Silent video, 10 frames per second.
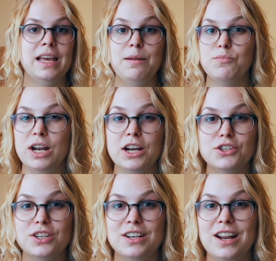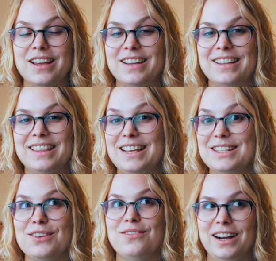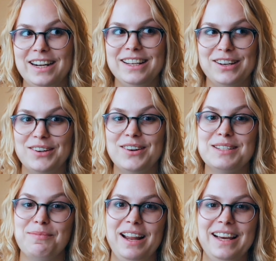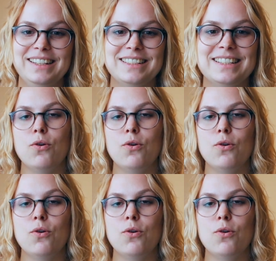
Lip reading: In production, things rarely go as planned.